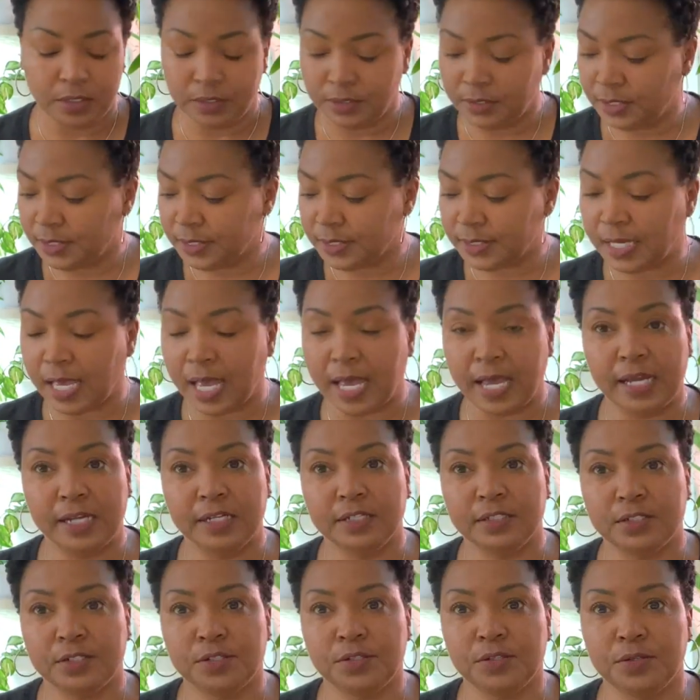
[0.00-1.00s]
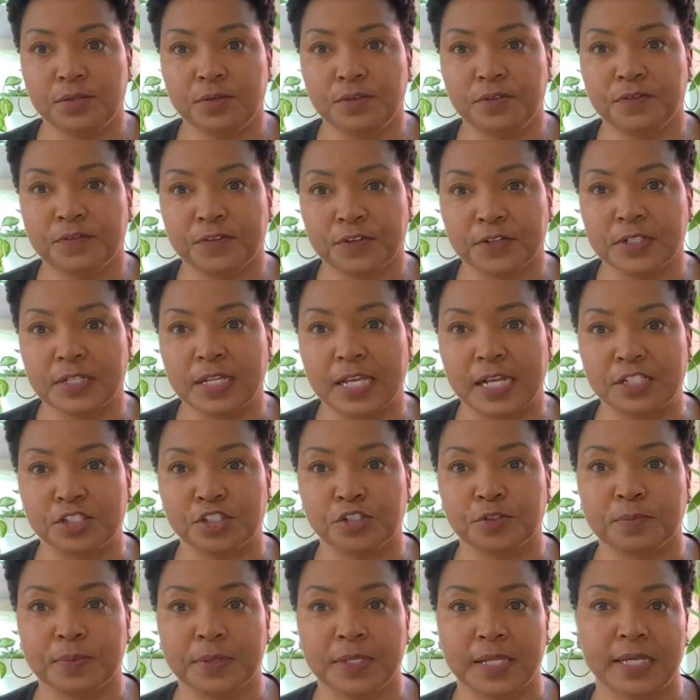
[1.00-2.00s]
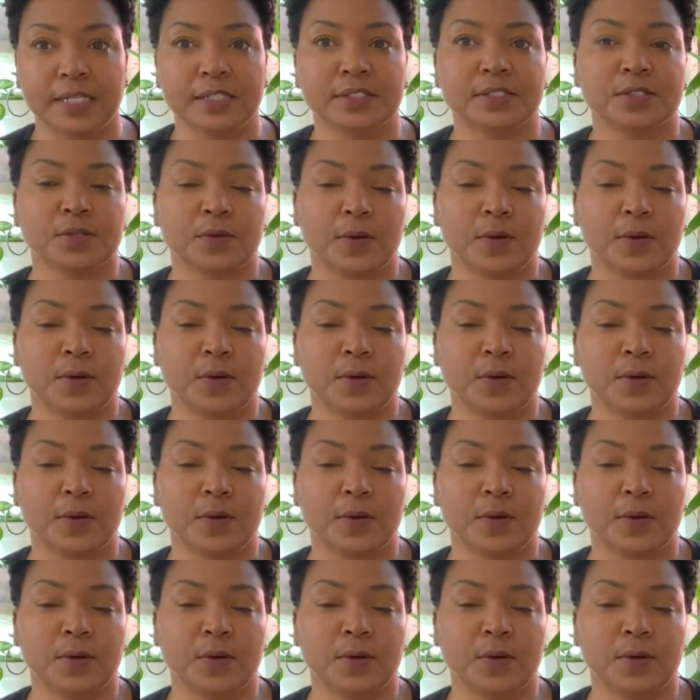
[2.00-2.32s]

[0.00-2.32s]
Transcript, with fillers: decide to fertilize your plants.